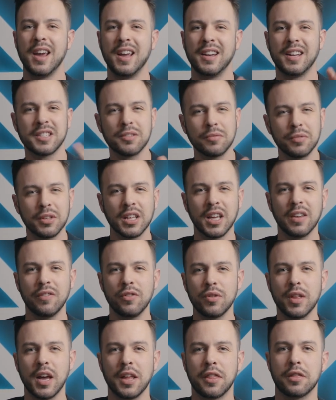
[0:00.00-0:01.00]
It doesn't really
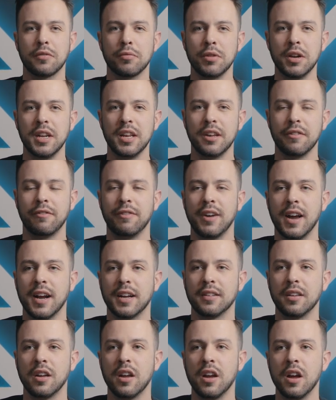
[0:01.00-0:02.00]
give you that 3D
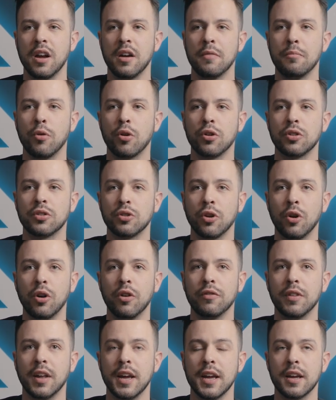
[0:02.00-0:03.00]
effect, more so
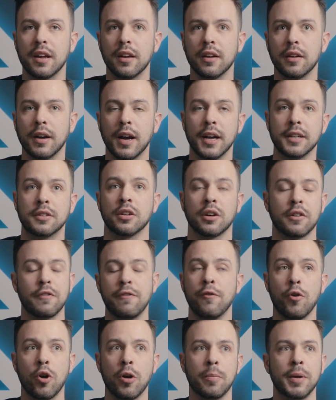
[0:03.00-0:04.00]
of like, I took
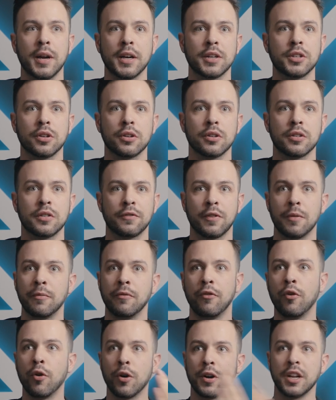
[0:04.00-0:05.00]
four pictures from
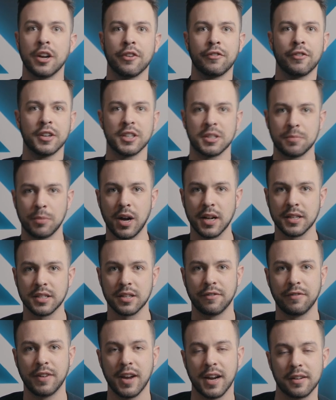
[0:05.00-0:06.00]
four different
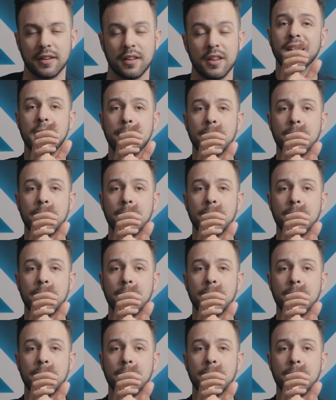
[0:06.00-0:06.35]
spots effect.